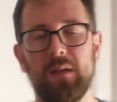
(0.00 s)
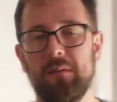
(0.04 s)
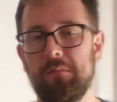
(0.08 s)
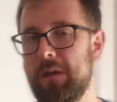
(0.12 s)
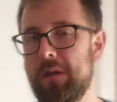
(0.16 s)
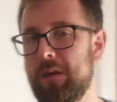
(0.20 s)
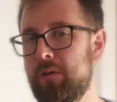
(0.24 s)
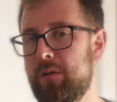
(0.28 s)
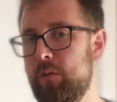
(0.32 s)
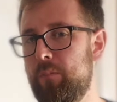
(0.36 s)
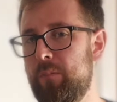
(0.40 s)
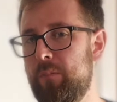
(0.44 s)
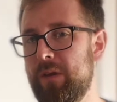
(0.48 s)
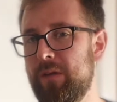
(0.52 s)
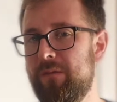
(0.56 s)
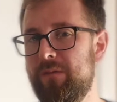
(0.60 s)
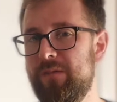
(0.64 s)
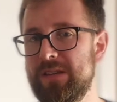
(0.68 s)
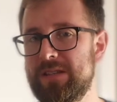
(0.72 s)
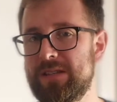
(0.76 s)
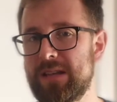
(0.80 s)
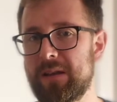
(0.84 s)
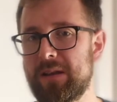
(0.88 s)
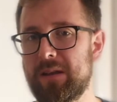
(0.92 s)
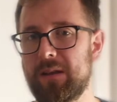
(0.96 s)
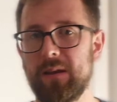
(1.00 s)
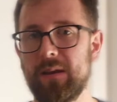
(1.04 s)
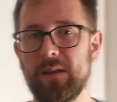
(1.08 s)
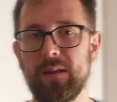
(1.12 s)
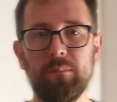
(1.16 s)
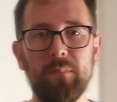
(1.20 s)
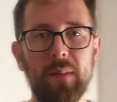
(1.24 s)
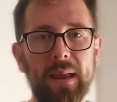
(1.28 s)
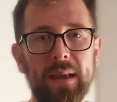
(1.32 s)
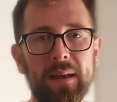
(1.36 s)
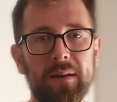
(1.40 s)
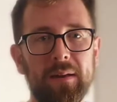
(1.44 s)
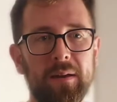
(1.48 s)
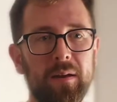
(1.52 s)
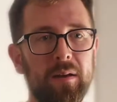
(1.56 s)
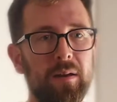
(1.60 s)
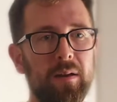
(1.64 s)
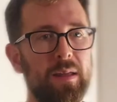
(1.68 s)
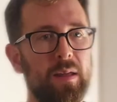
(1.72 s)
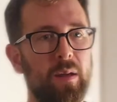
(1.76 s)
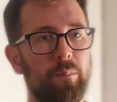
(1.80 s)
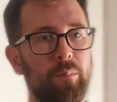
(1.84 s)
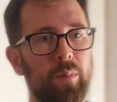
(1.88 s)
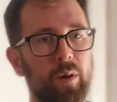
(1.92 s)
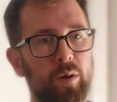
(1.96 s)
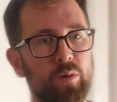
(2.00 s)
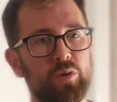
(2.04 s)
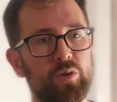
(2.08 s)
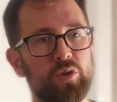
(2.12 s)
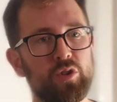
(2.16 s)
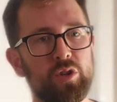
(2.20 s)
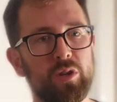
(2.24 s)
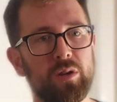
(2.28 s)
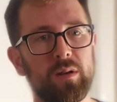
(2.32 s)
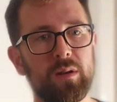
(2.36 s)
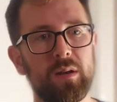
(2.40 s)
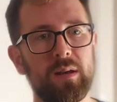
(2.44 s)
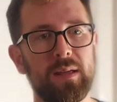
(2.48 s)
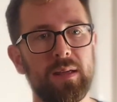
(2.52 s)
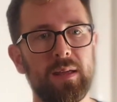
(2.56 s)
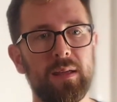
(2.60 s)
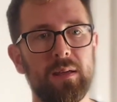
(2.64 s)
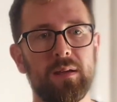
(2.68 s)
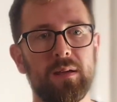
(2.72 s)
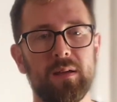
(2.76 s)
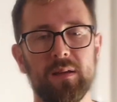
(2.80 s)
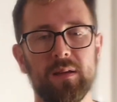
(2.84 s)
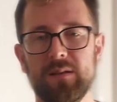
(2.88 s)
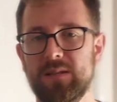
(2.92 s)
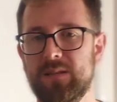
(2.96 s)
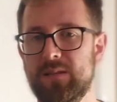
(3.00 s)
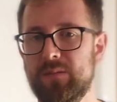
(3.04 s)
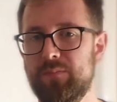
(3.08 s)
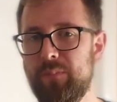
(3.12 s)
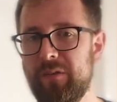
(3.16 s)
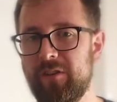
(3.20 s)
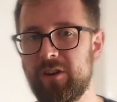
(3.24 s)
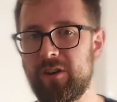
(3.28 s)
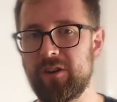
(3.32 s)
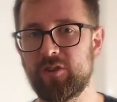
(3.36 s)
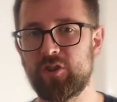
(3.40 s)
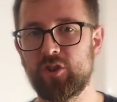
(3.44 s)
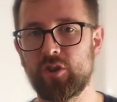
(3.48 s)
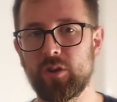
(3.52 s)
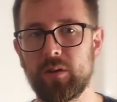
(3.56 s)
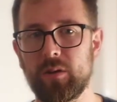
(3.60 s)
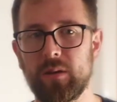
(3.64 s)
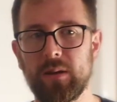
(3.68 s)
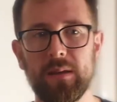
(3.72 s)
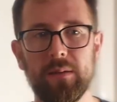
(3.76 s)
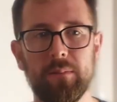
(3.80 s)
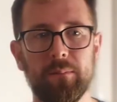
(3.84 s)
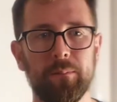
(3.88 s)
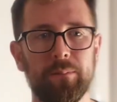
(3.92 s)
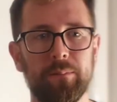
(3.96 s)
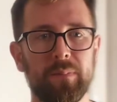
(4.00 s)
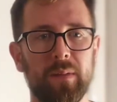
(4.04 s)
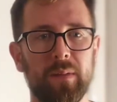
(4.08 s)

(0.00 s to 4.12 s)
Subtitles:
It could be physically, mentally, emotionally, spiritually.